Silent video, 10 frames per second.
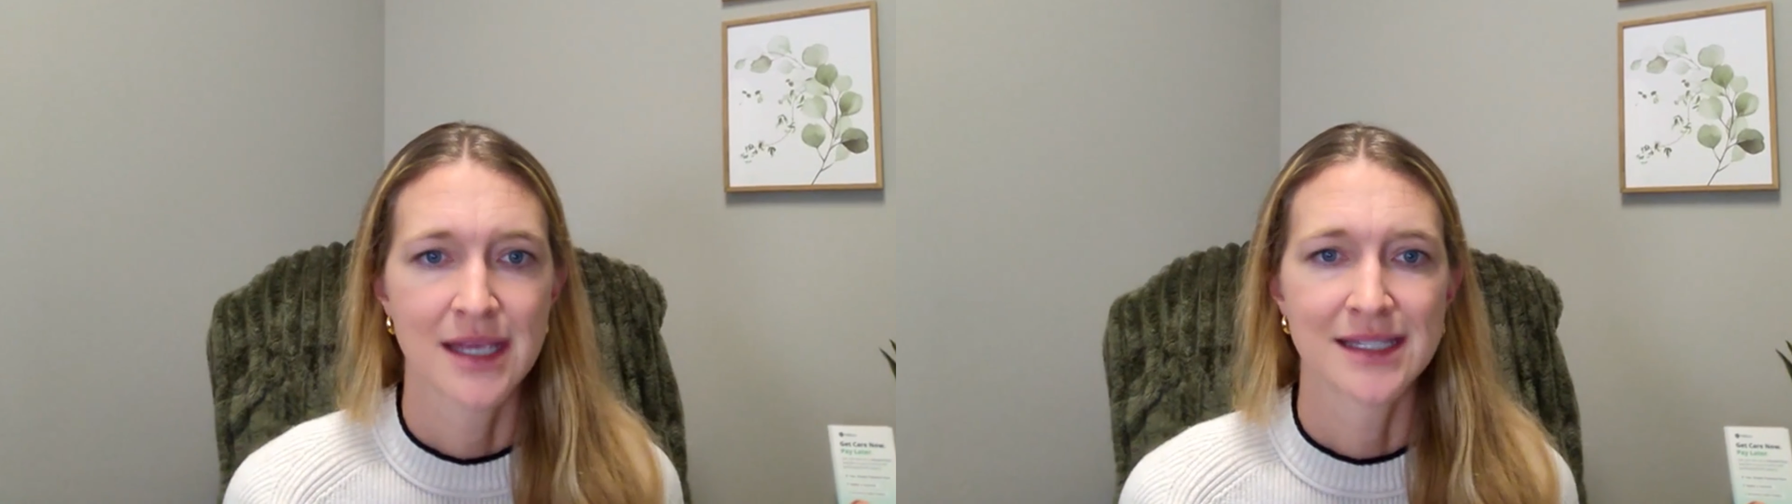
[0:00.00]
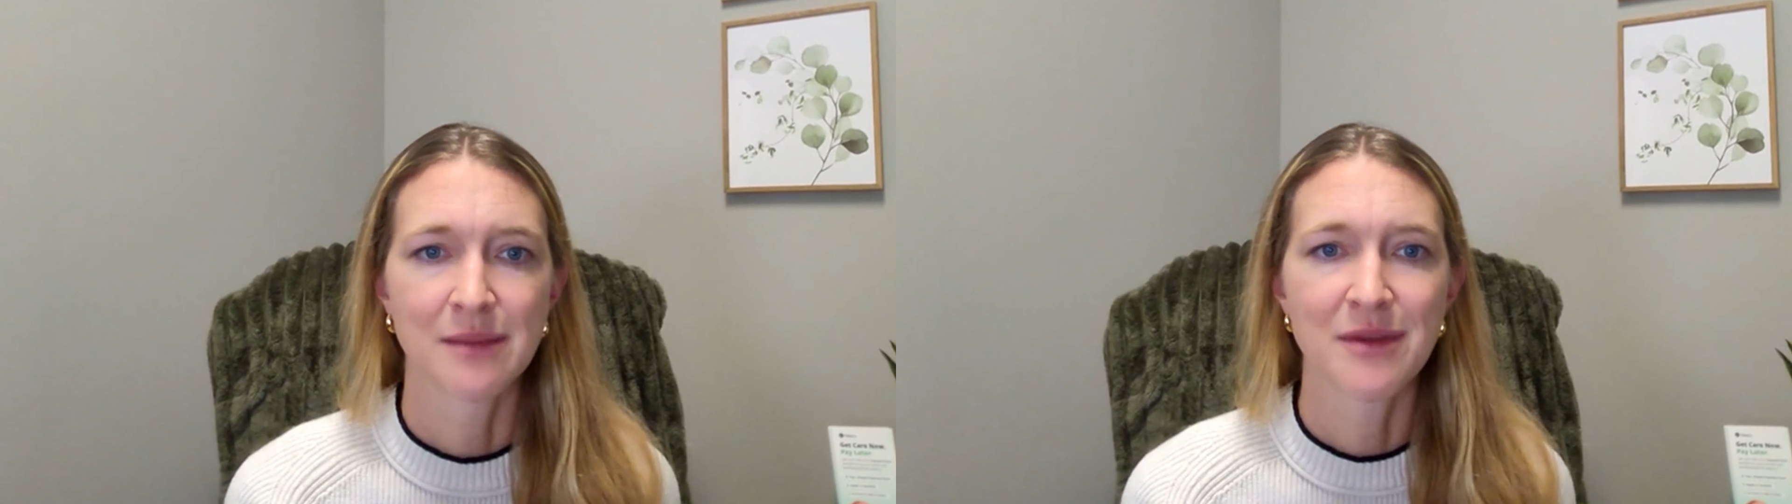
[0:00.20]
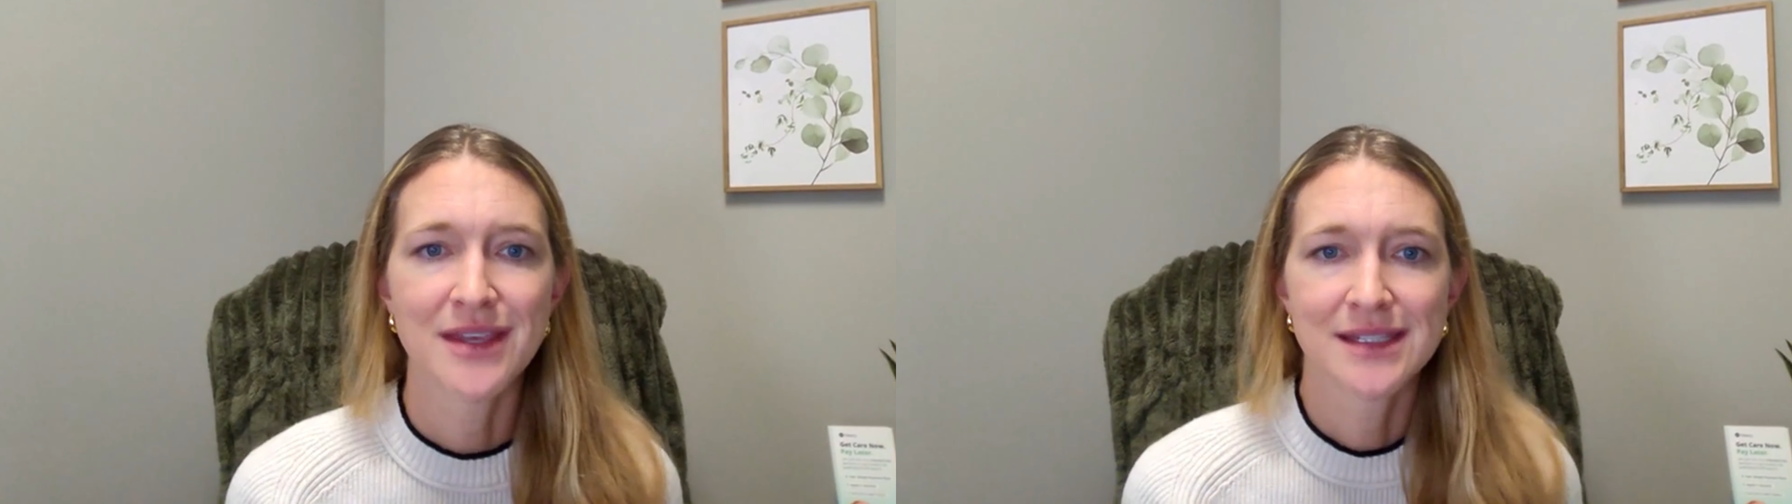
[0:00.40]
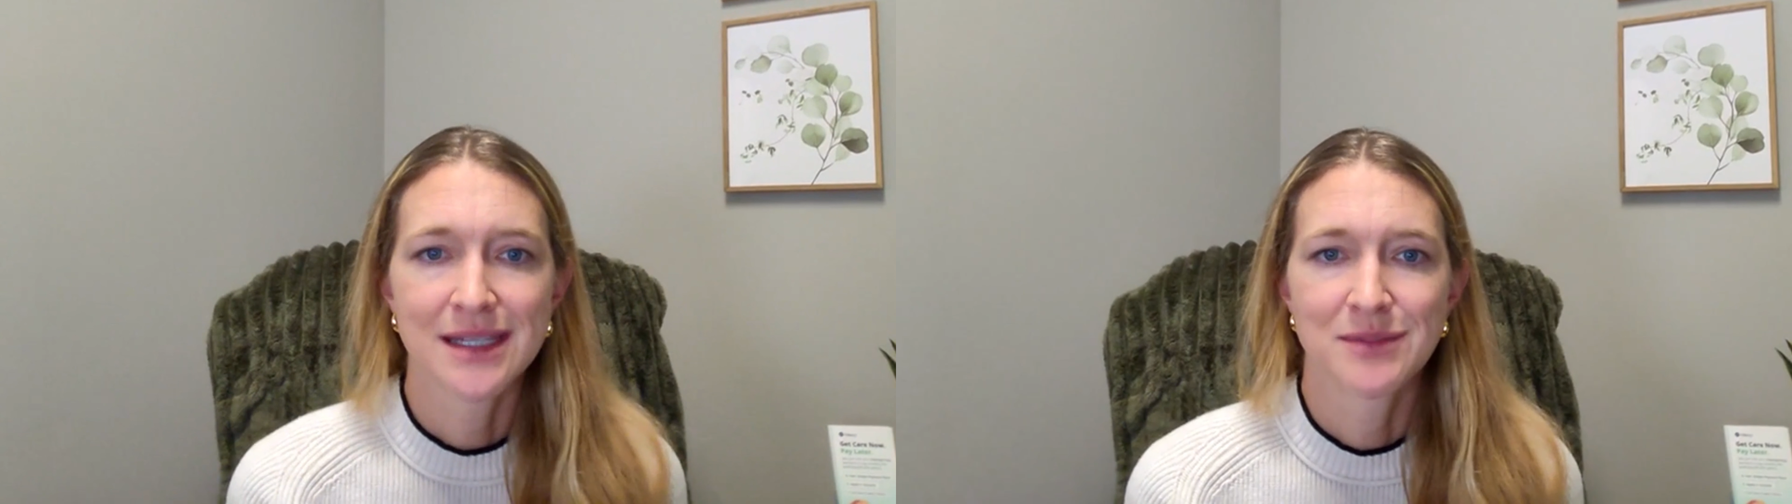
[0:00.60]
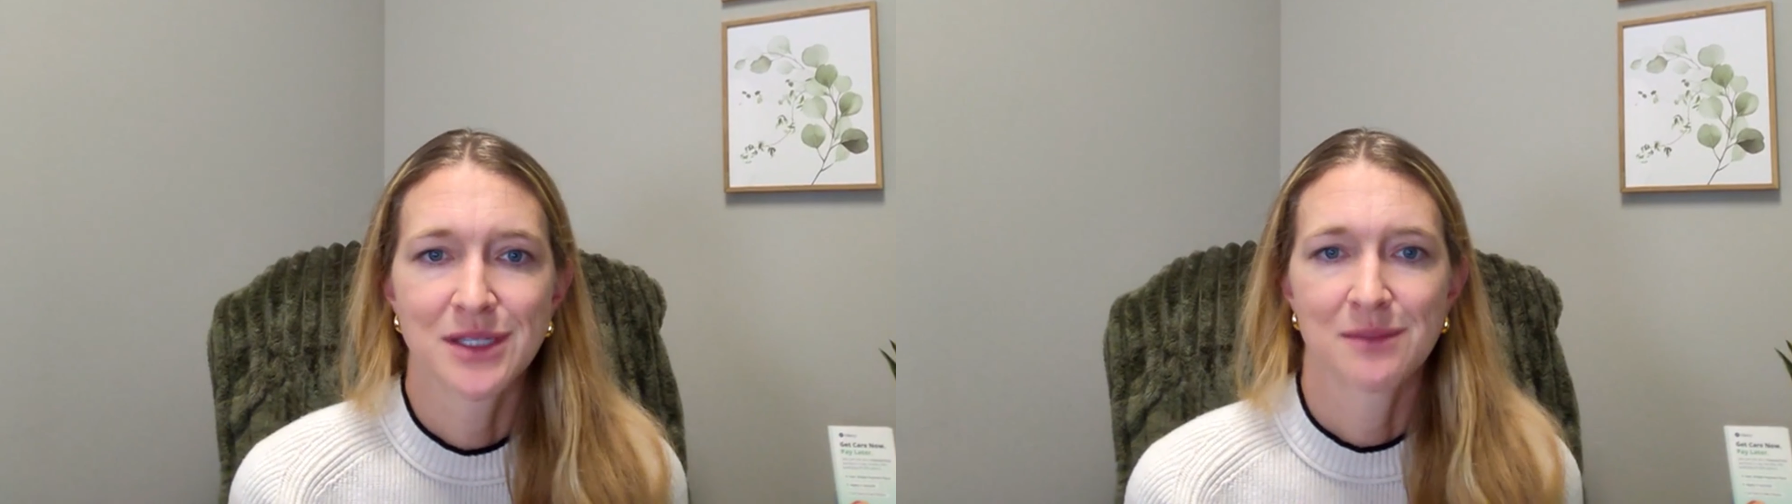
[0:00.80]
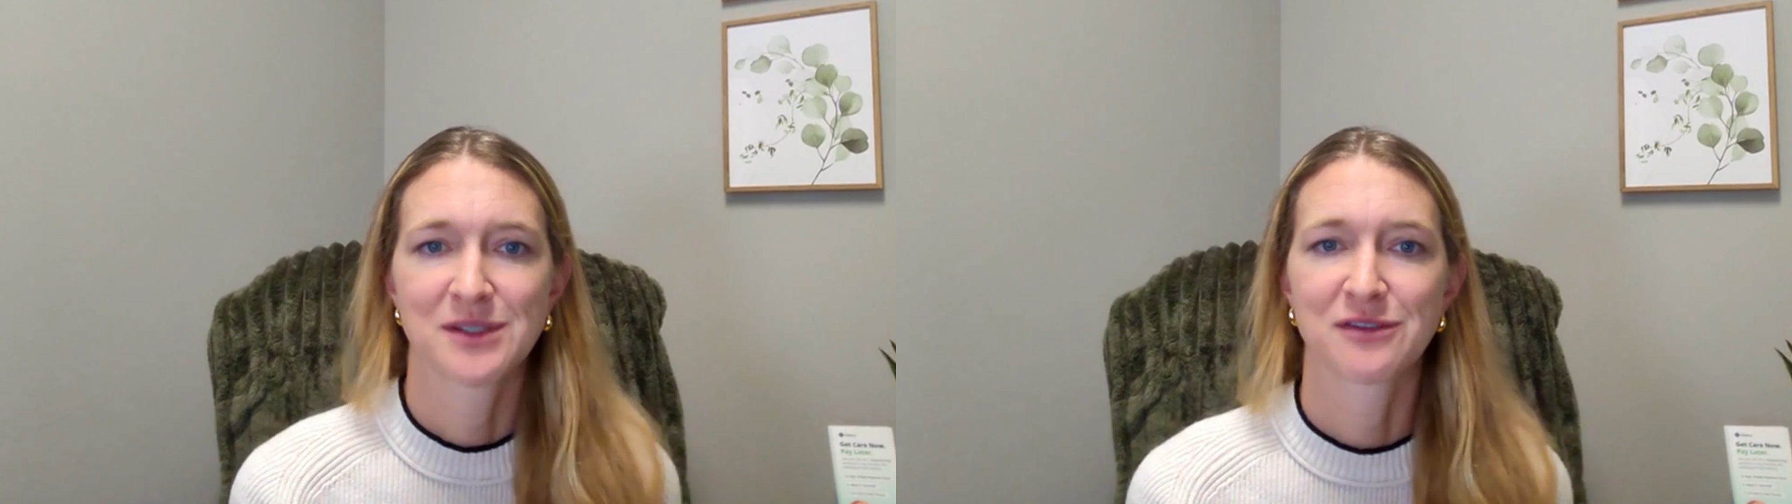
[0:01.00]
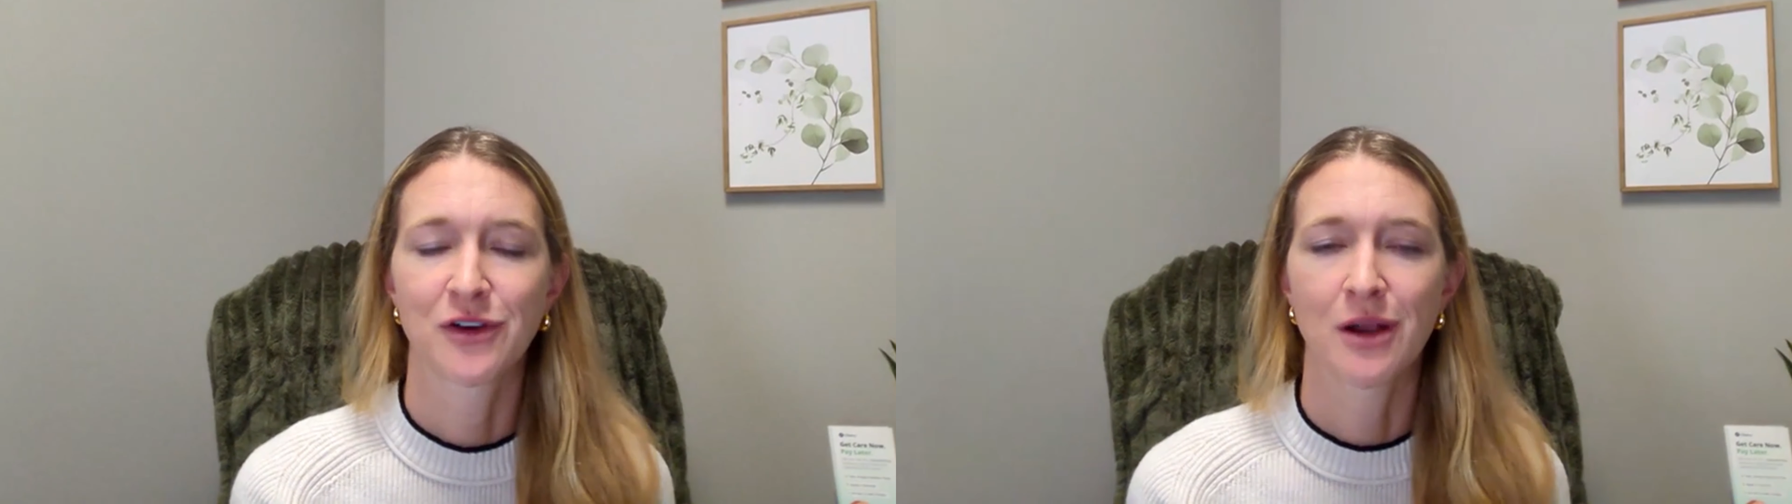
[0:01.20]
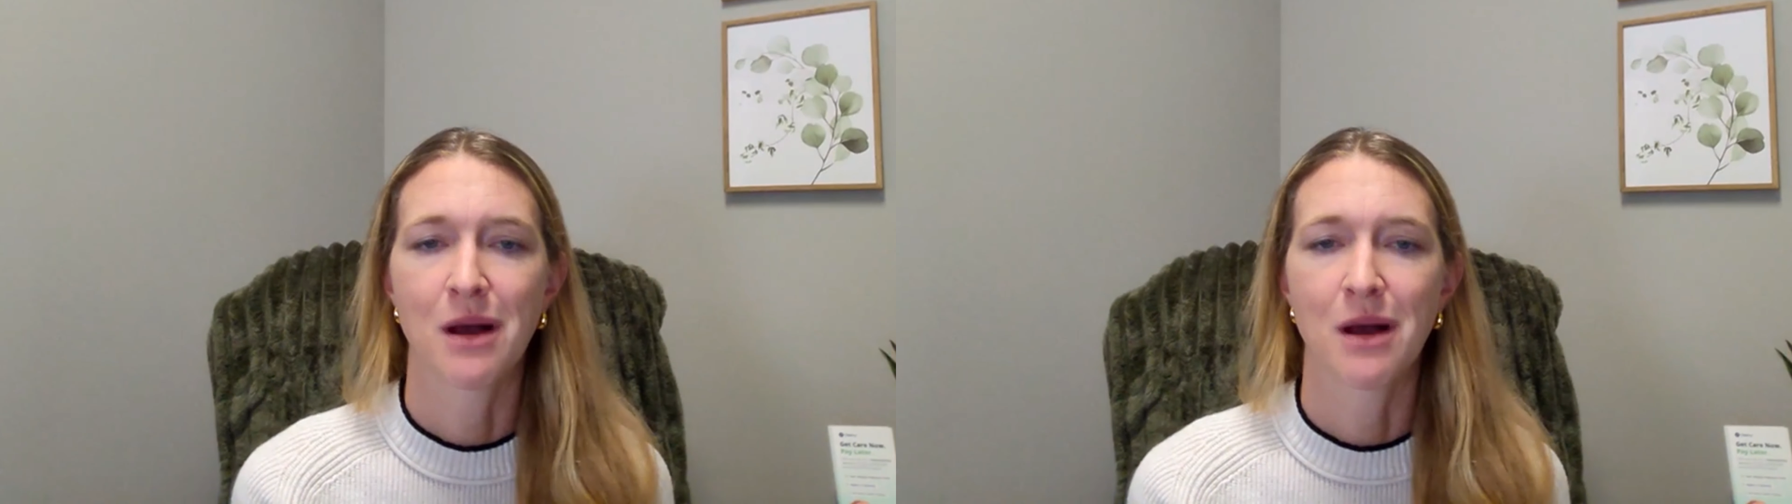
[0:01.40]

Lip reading: some of the symptoms from